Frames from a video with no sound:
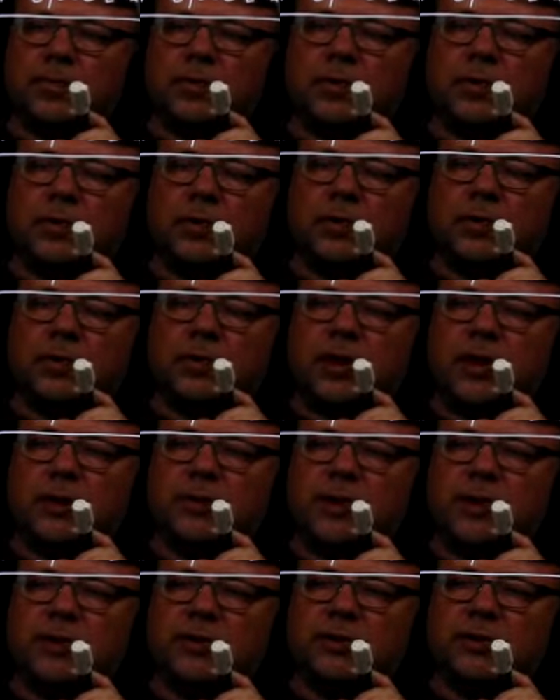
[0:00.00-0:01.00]
So how
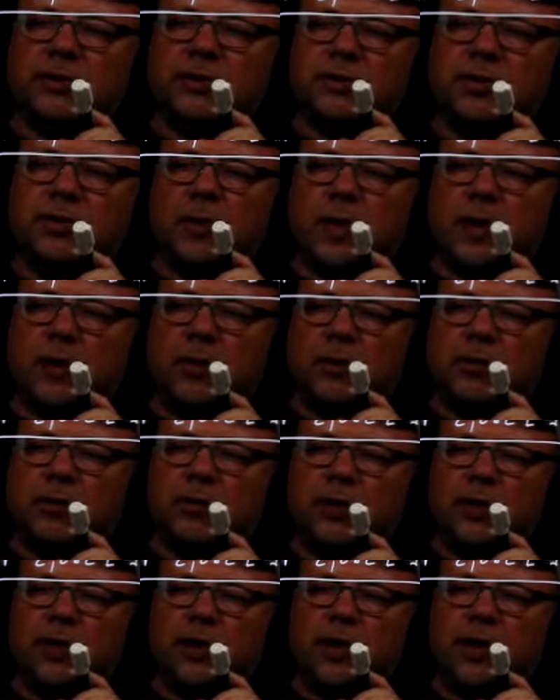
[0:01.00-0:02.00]
does the true power
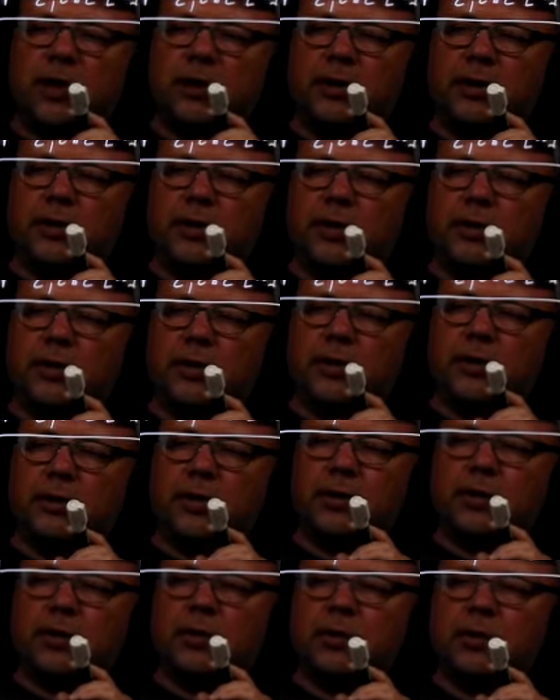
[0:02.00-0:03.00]
relate
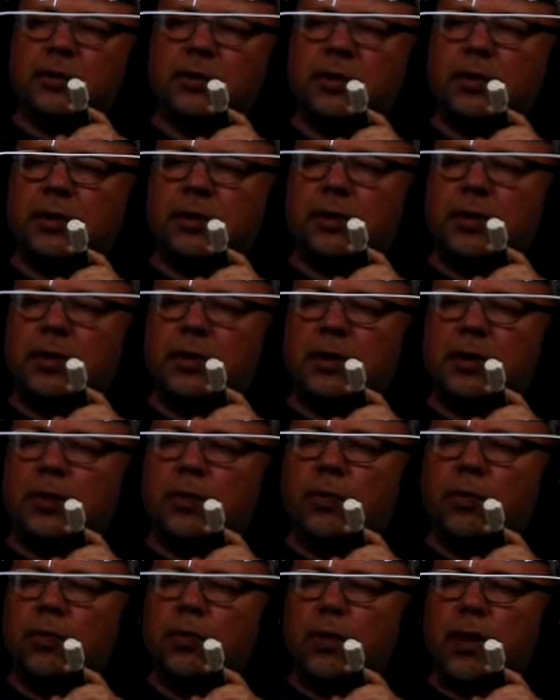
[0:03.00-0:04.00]
to
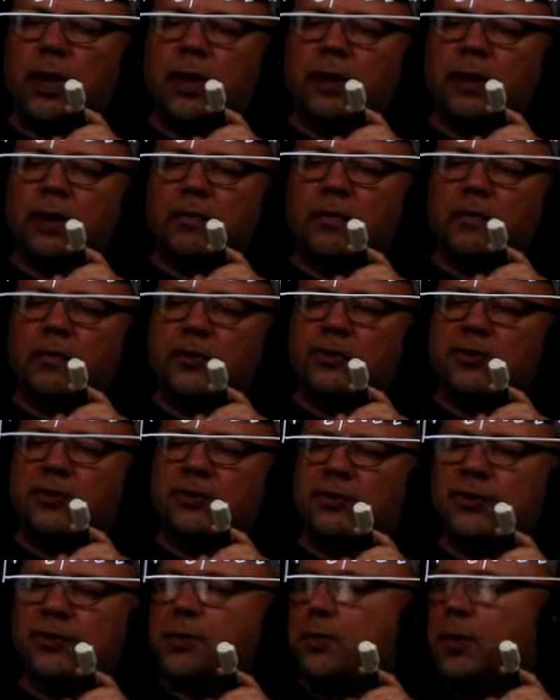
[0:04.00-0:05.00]
one
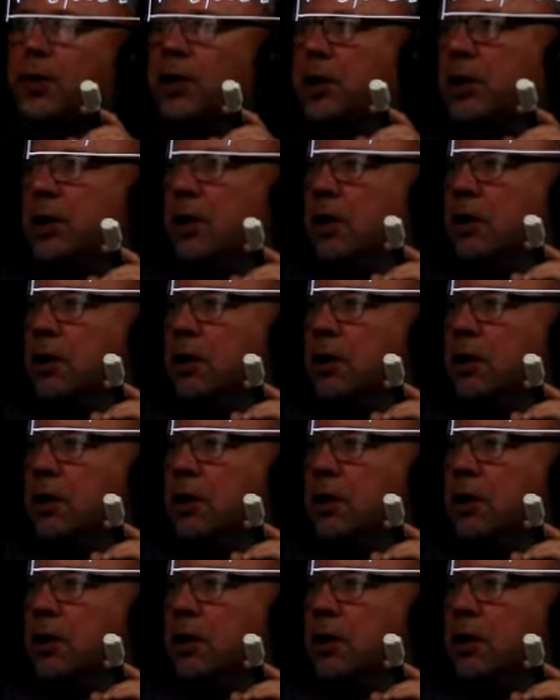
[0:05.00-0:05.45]
versus three?